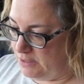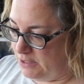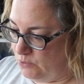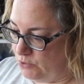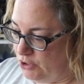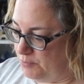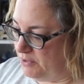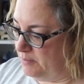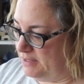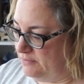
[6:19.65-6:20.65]
I ordered a
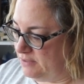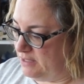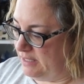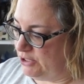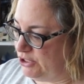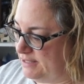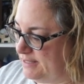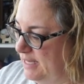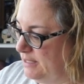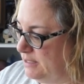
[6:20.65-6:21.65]
Primitives collection
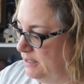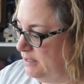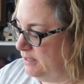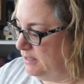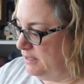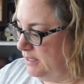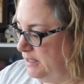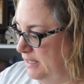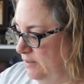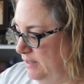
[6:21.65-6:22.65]
set.
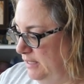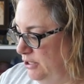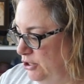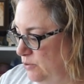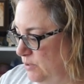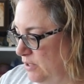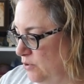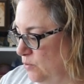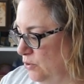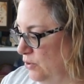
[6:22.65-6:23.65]
Now I need to do
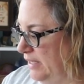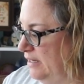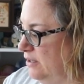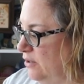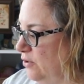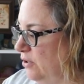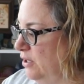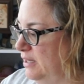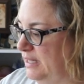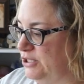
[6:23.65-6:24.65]
another order and get
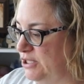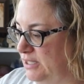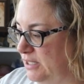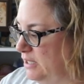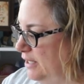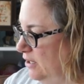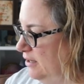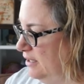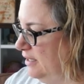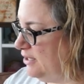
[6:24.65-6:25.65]
another collection.
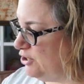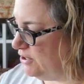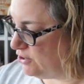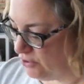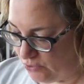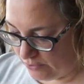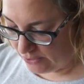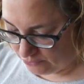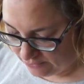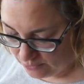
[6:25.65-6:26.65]
The collections are a
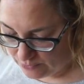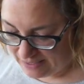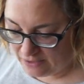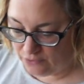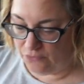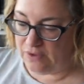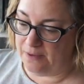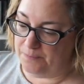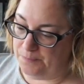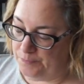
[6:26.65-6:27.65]
great way of
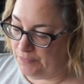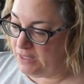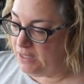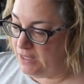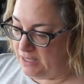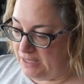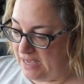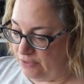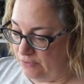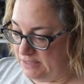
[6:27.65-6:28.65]

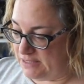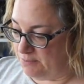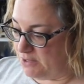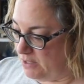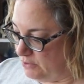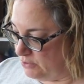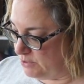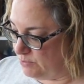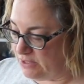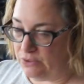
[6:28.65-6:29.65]
gathering some
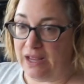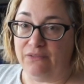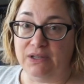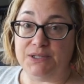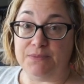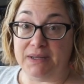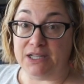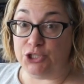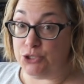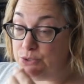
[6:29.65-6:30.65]
colors without having to pick
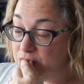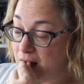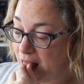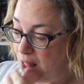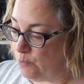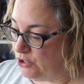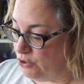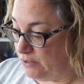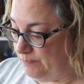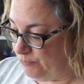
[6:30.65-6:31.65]
and choose when
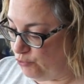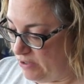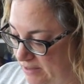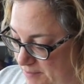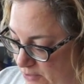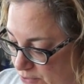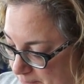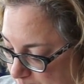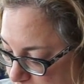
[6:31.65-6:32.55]
you're trying them out.